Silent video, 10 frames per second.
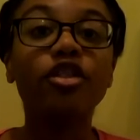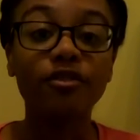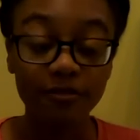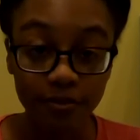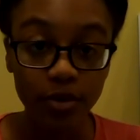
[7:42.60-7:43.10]

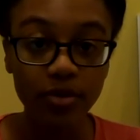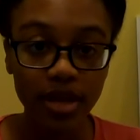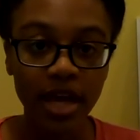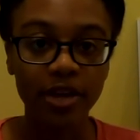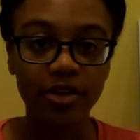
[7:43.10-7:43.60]
the
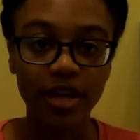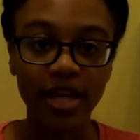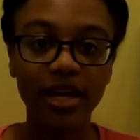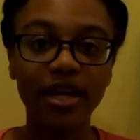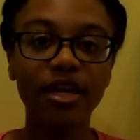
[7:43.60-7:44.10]
food that
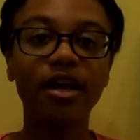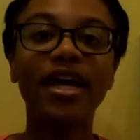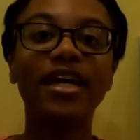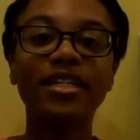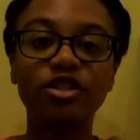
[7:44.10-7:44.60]
you're eating
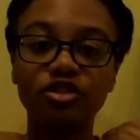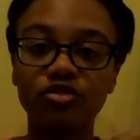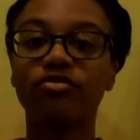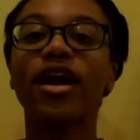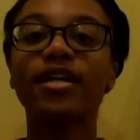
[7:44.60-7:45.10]
is
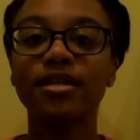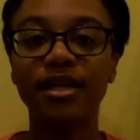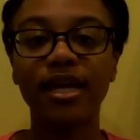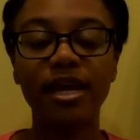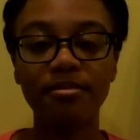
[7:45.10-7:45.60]

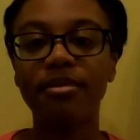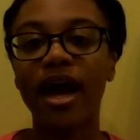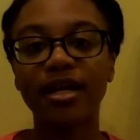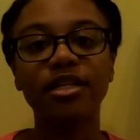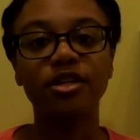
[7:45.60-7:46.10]
directly
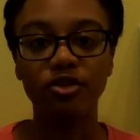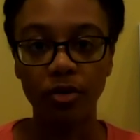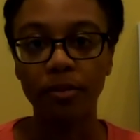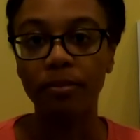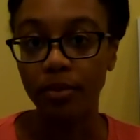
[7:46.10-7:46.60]

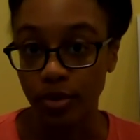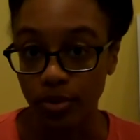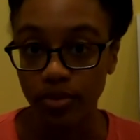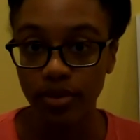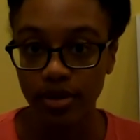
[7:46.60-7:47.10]
impacting your
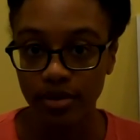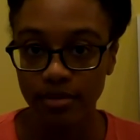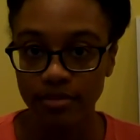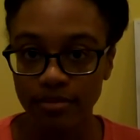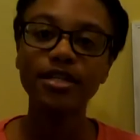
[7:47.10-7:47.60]
mood.
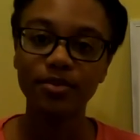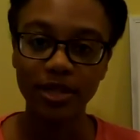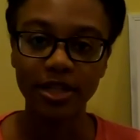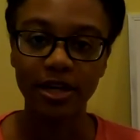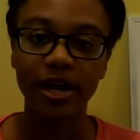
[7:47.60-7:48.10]

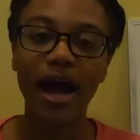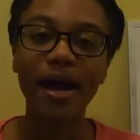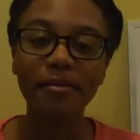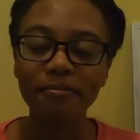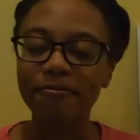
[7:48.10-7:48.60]
This winter,
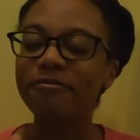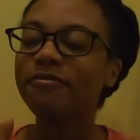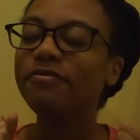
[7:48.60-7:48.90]
I'm